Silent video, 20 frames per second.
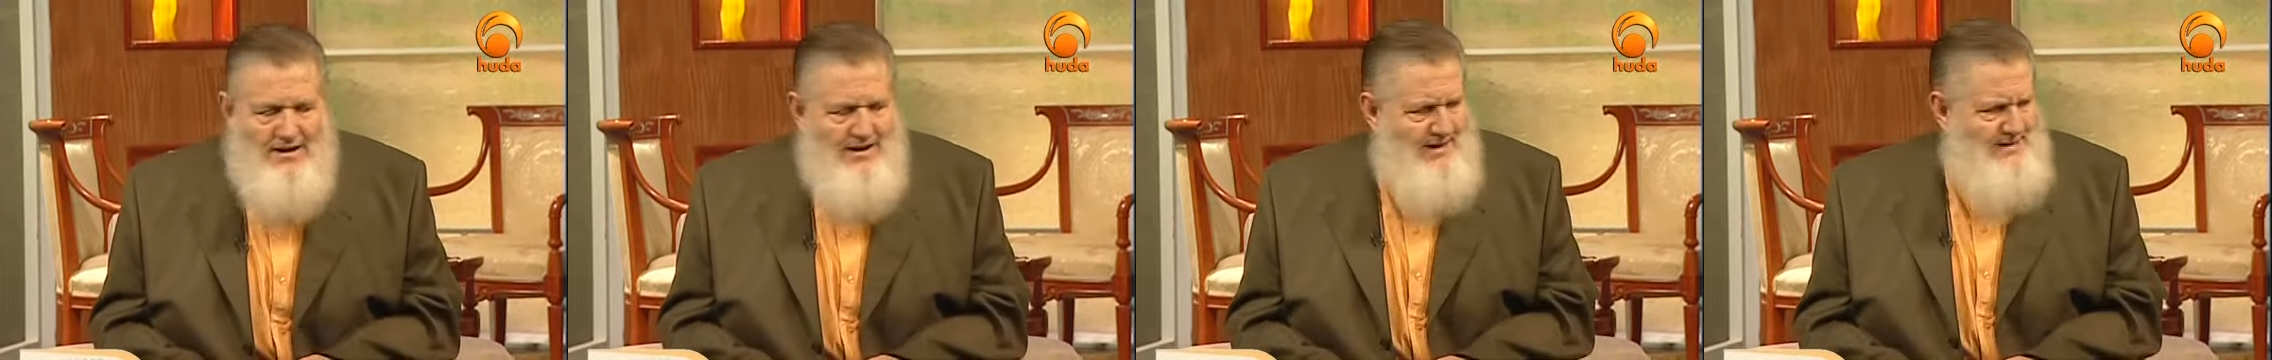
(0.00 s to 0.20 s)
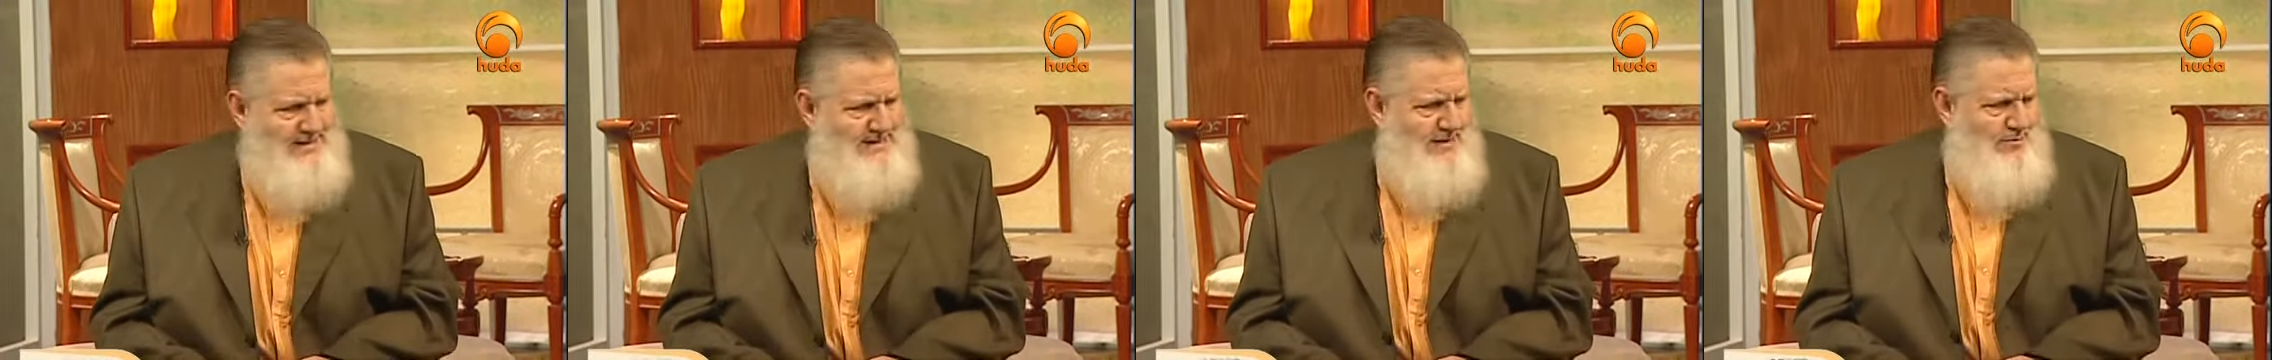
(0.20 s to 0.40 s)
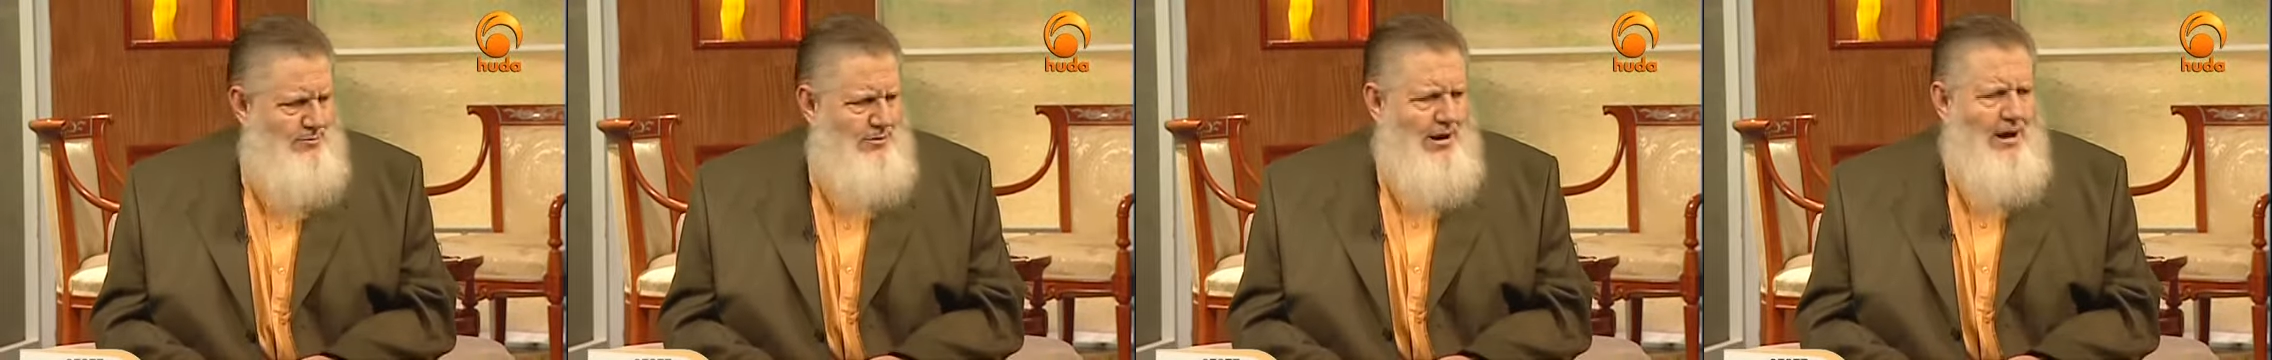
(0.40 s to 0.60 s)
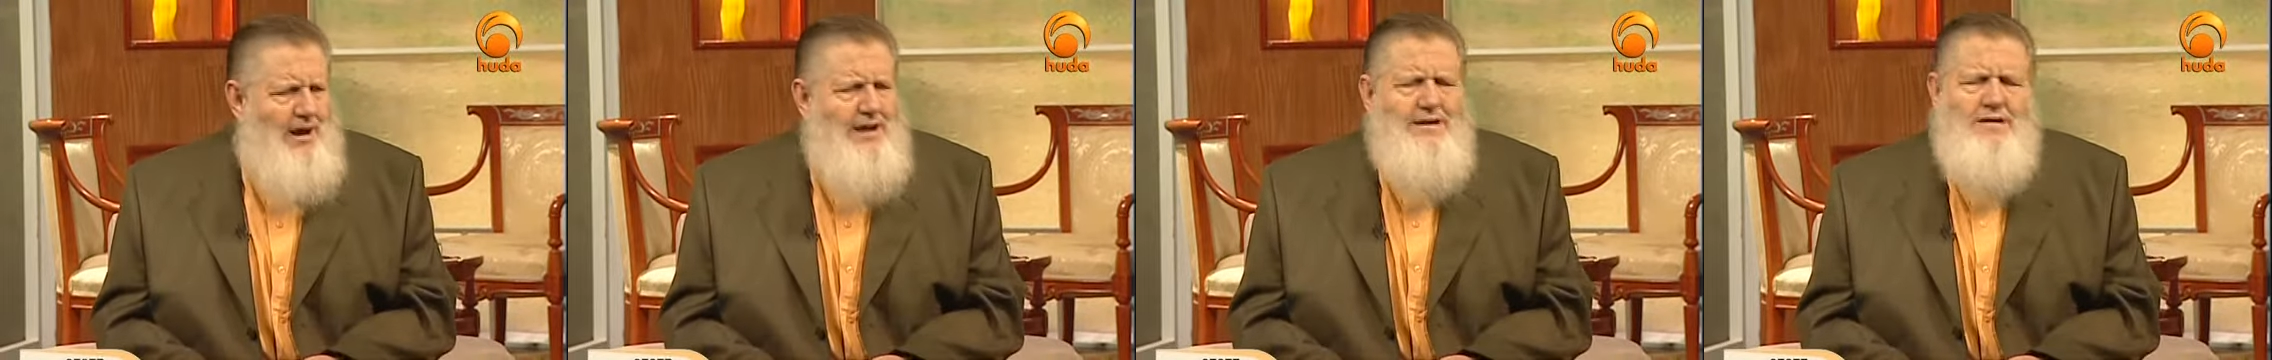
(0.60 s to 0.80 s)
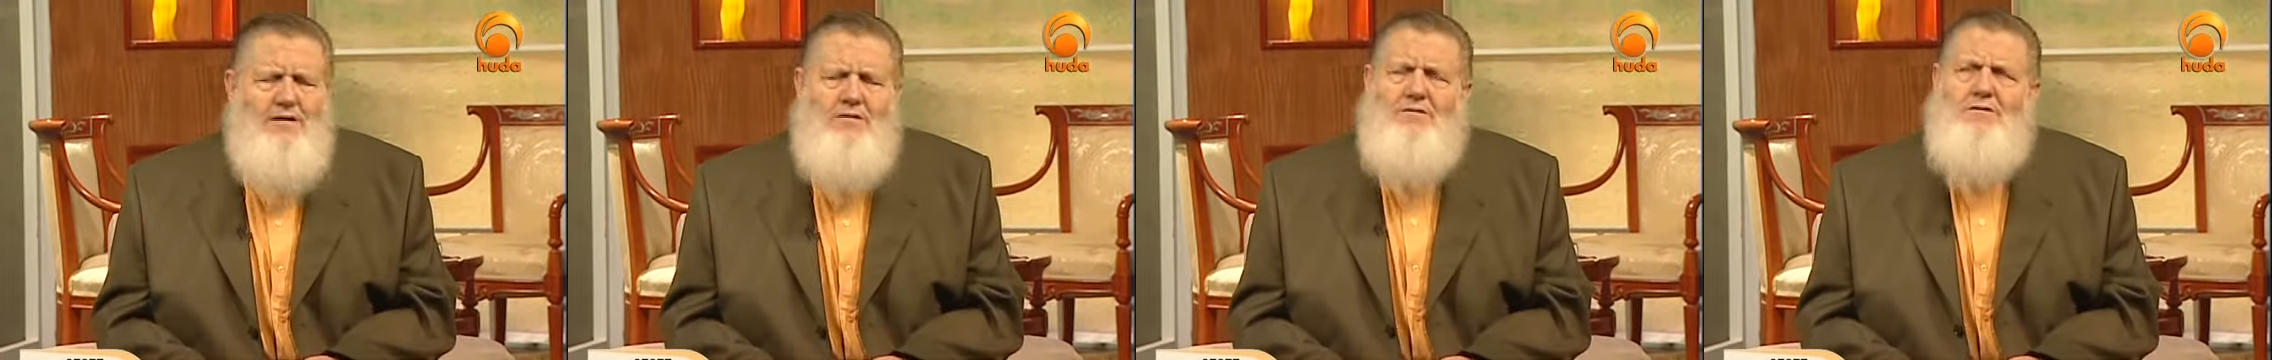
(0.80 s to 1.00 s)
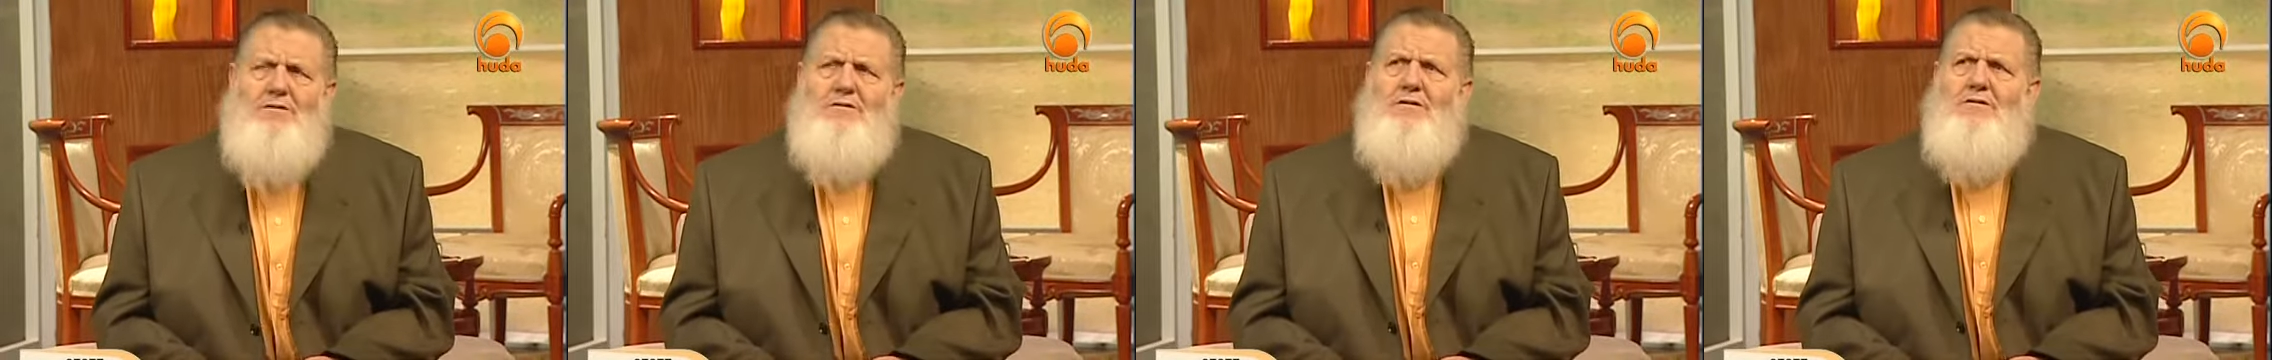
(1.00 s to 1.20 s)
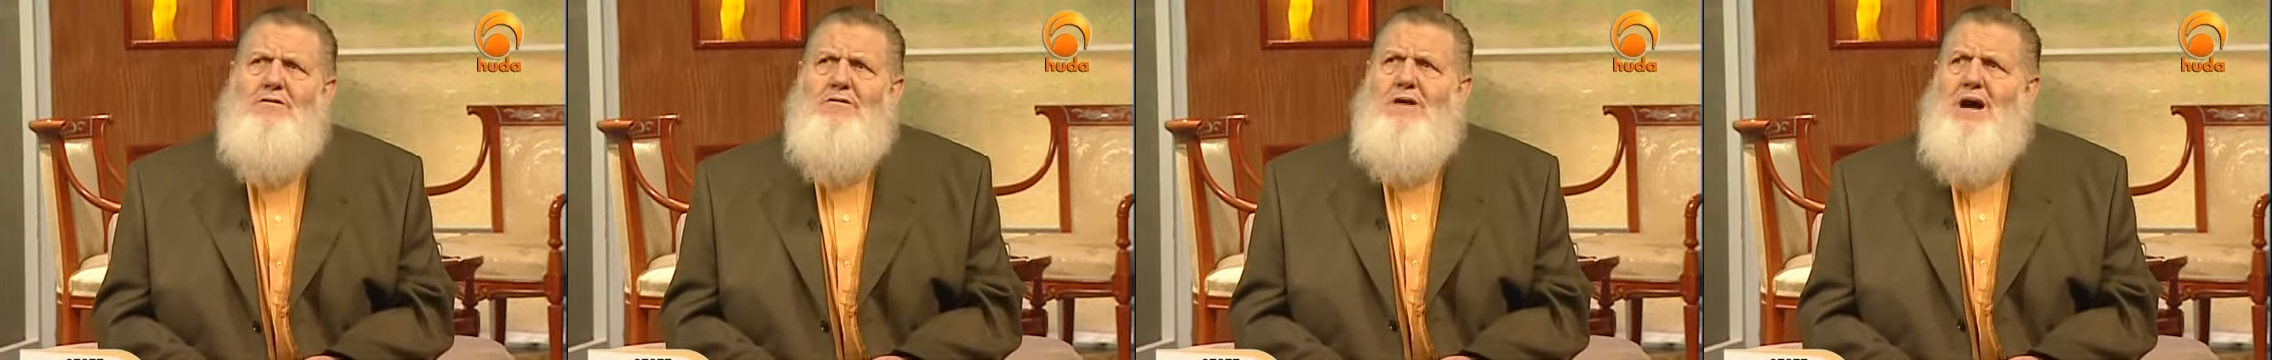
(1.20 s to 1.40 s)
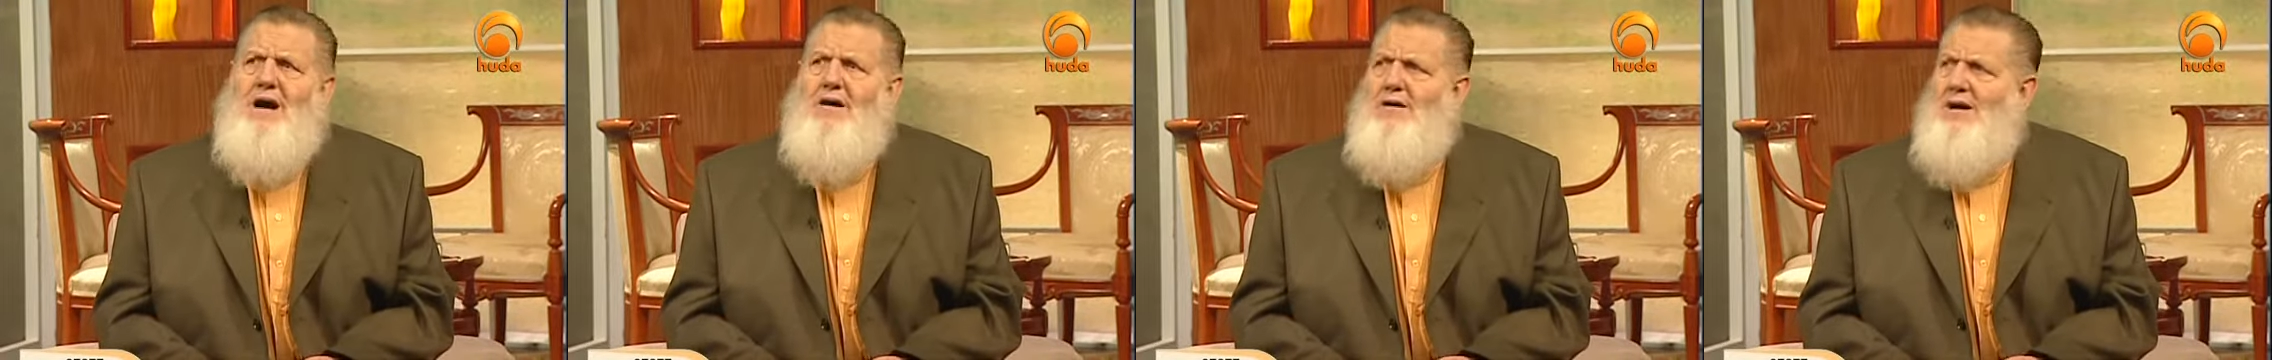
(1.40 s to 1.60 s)
I said, well, I don't
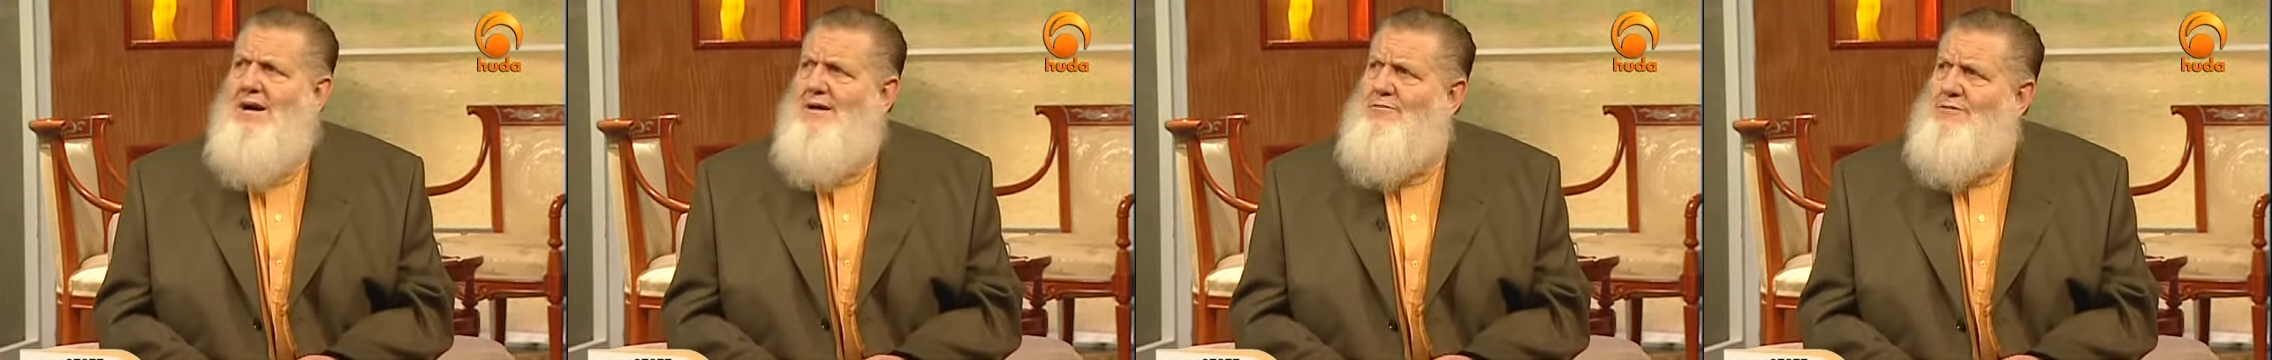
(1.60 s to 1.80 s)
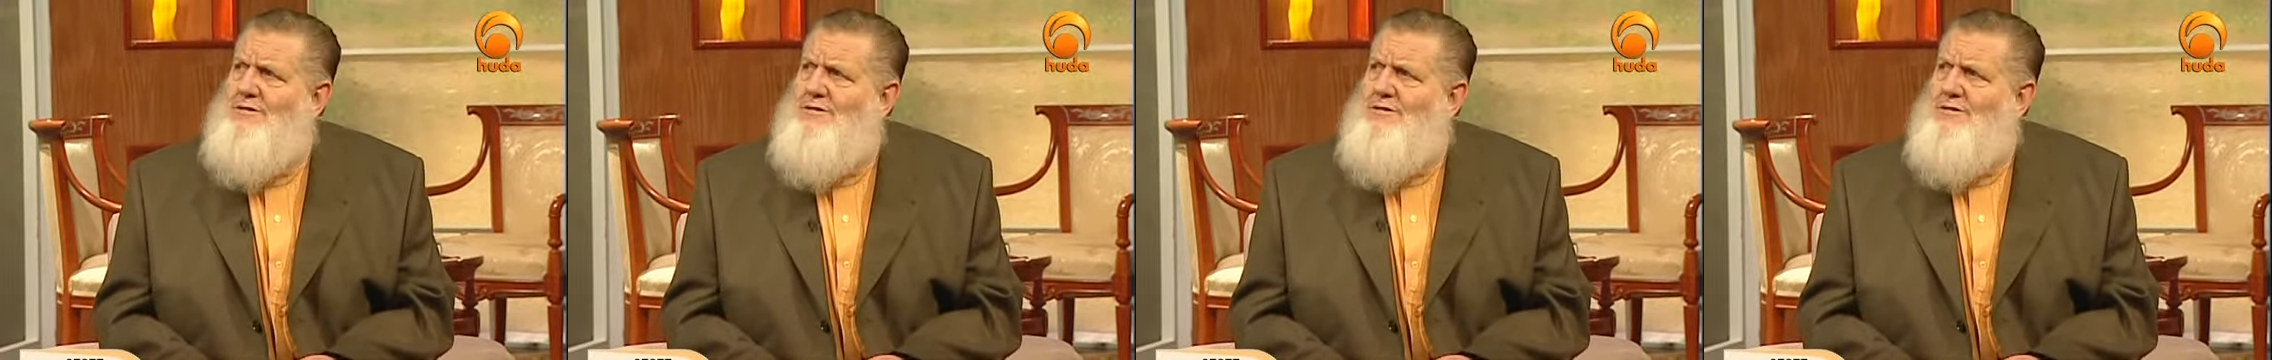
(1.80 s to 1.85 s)
know how I